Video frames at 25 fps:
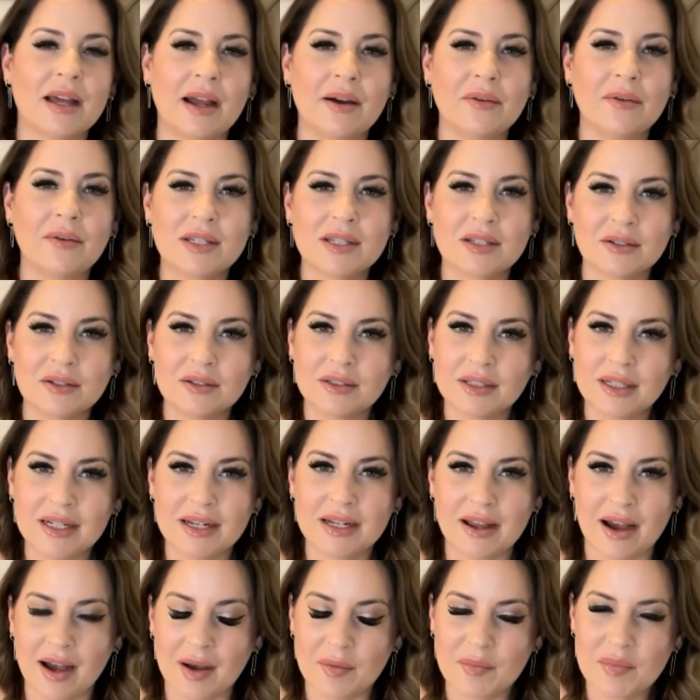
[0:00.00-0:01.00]
I would certainly
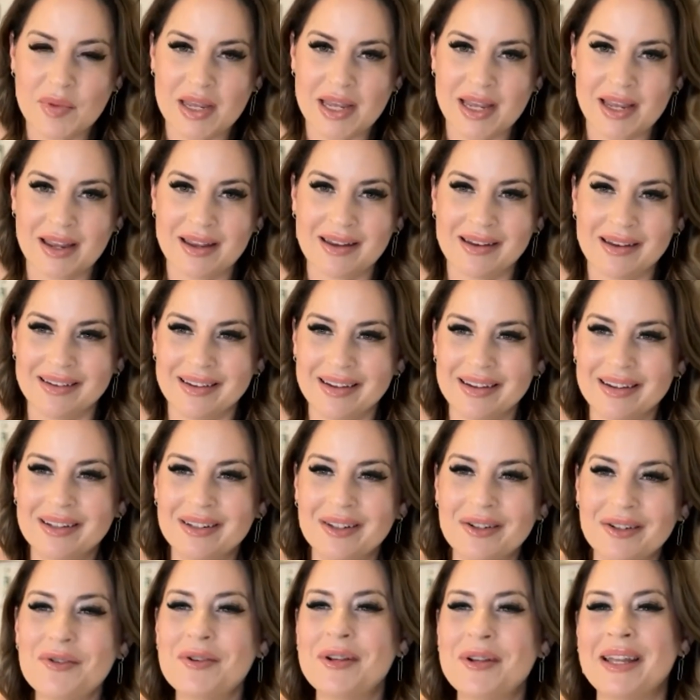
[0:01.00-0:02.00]
not be
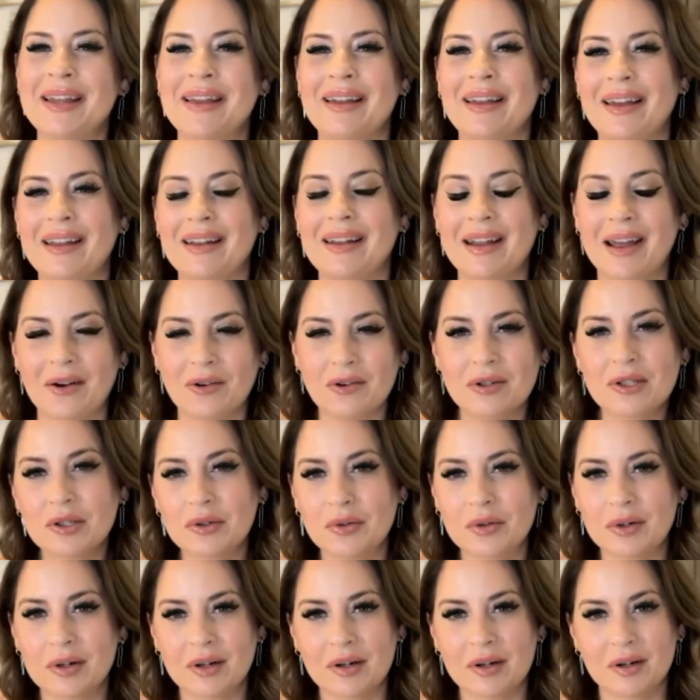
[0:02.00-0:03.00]
including an
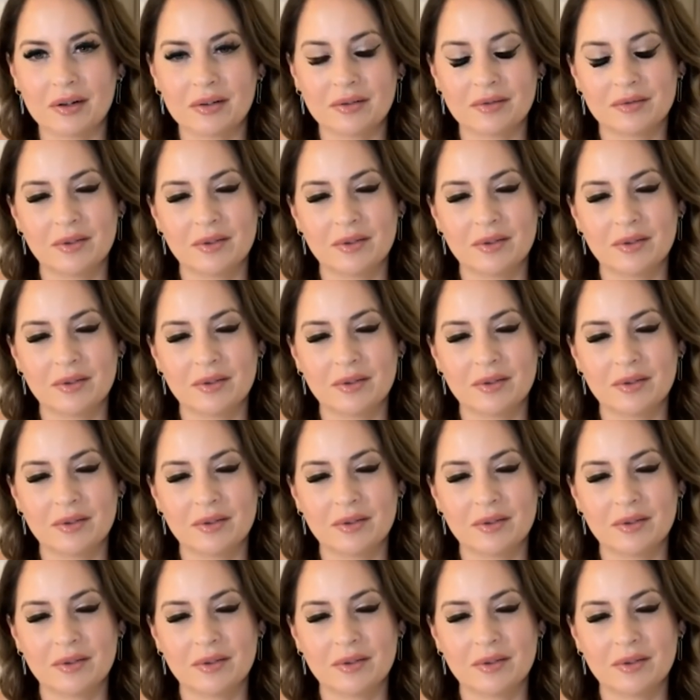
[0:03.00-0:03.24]
outdoor